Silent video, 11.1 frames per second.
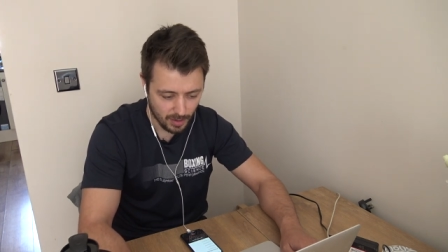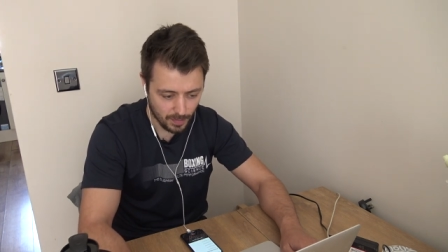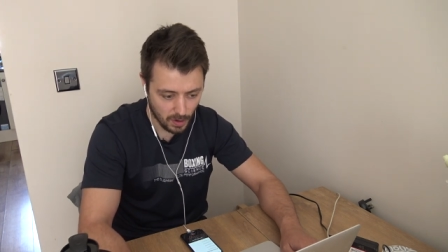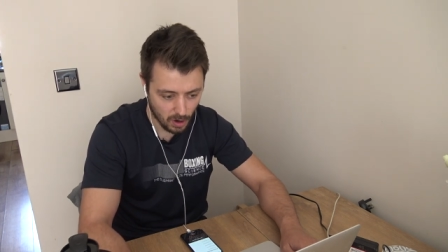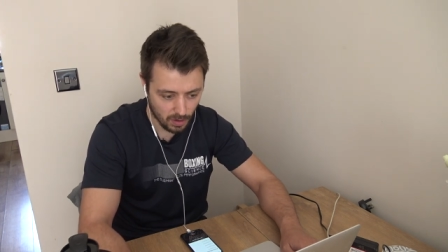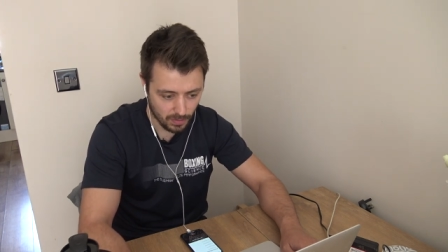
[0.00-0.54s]

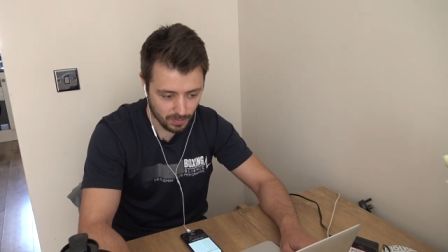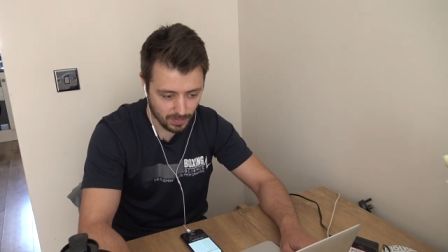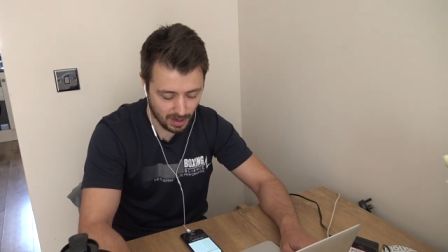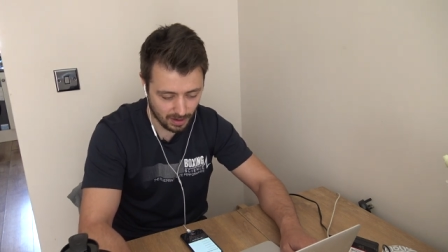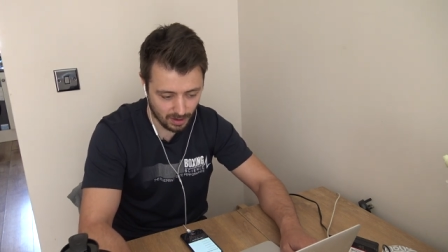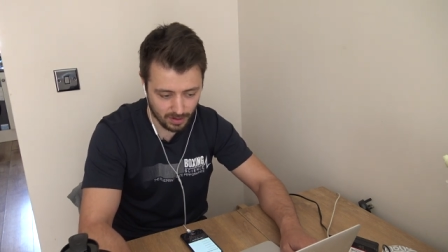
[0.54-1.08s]
but
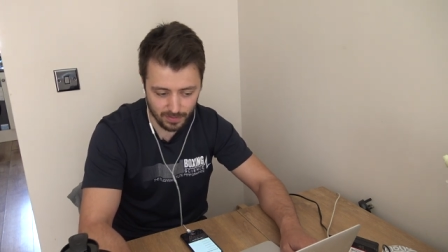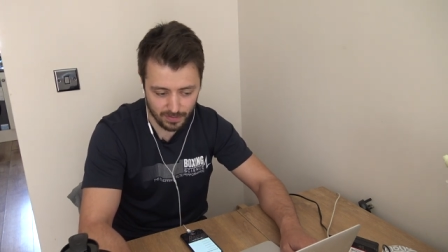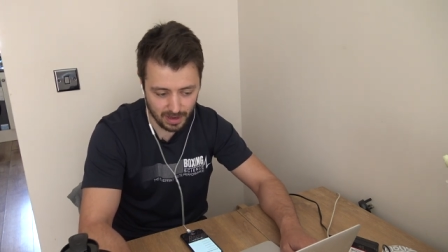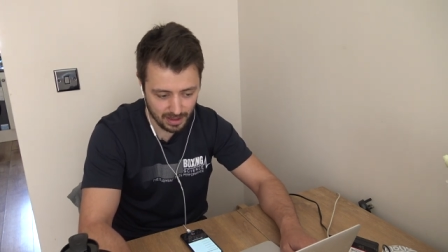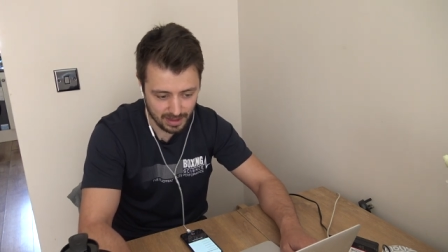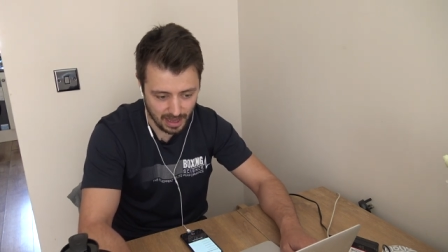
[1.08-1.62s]
it doesn't
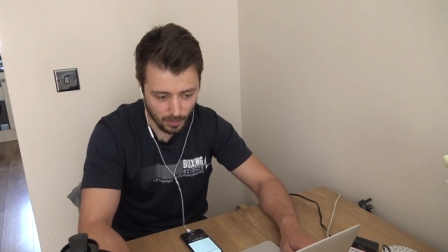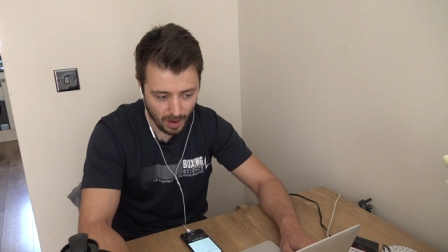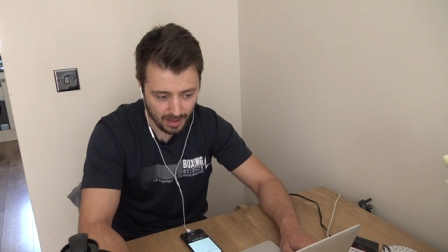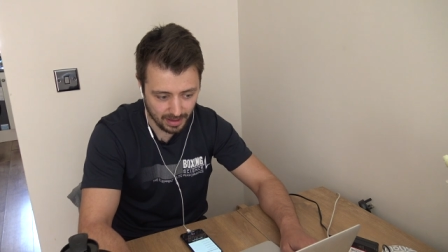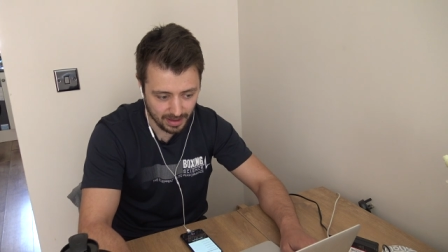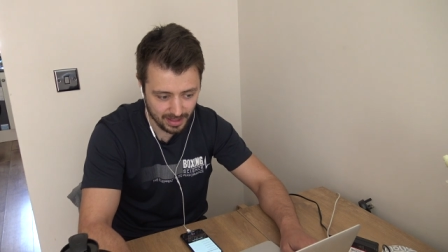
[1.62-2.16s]
really sit
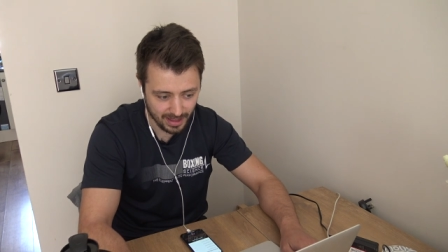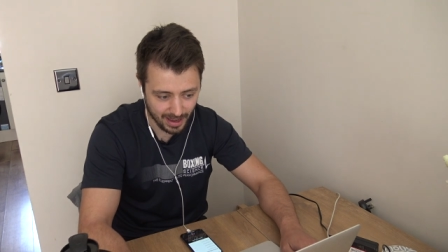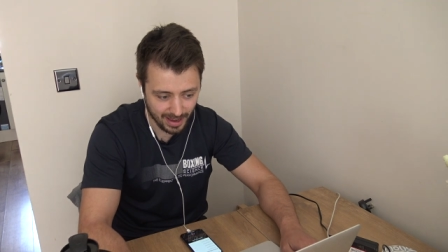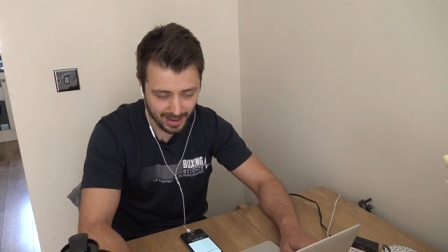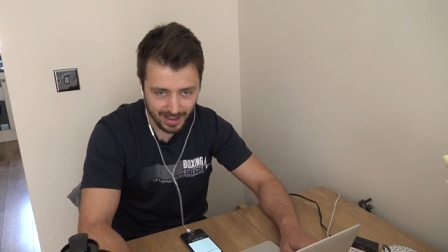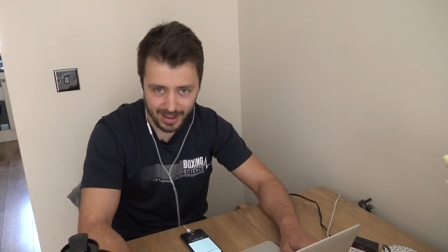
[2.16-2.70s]
well into